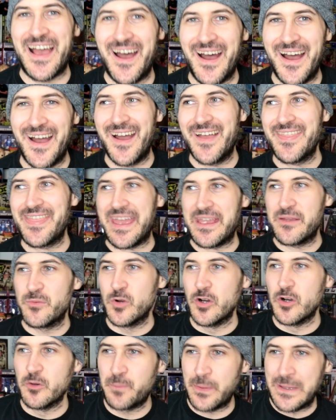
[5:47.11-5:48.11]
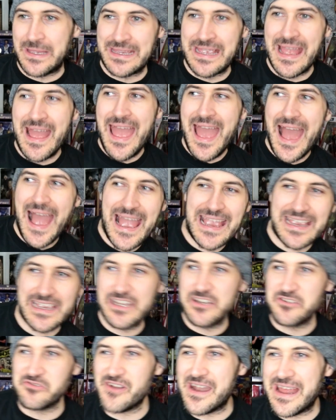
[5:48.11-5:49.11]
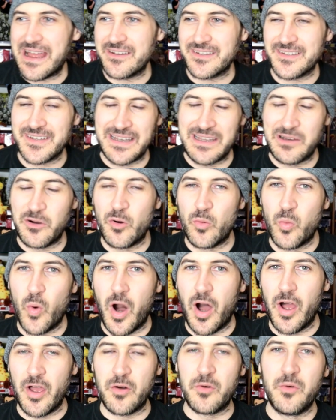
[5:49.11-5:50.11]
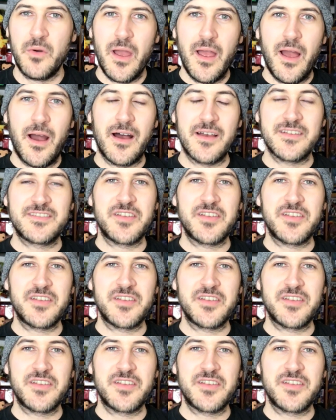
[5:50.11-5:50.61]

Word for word: Uh, they will be hanging around a little while uh,